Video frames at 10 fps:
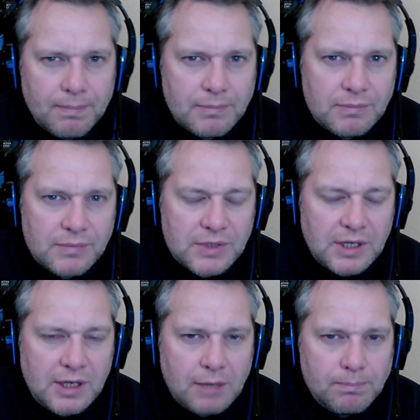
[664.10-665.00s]
See
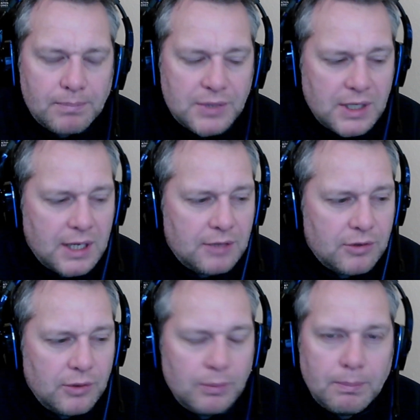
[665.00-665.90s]
you again
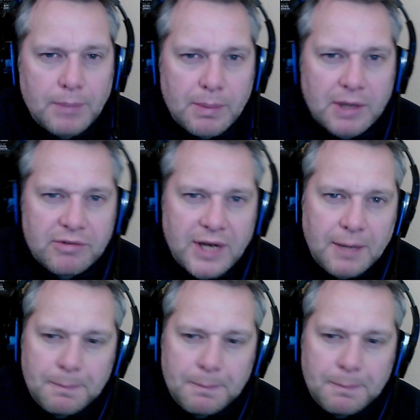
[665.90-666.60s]
soon. Bye bye for now.